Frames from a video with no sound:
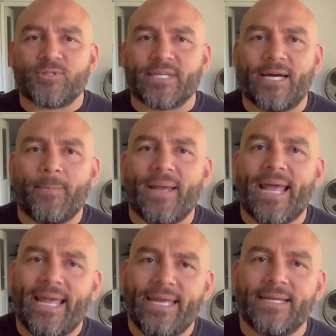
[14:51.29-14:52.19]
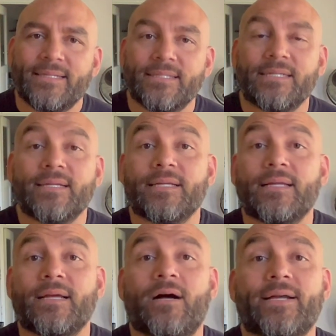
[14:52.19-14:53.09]
up, and
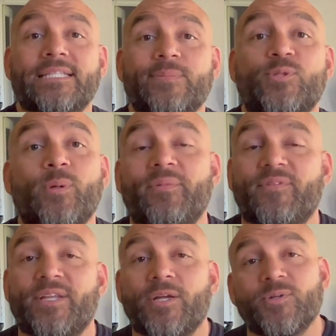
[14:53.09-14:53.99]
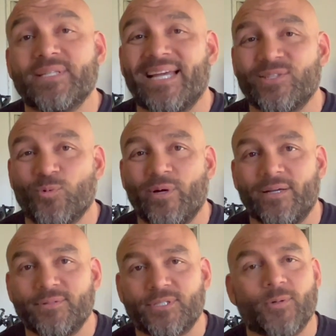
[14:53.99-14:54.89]
I'll get some swimming videos as well.
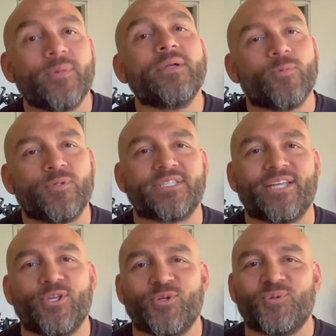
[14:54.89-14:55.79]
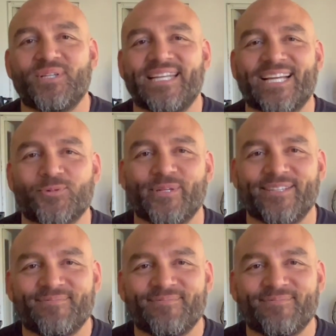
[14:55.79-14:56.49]
So we'll see you next week.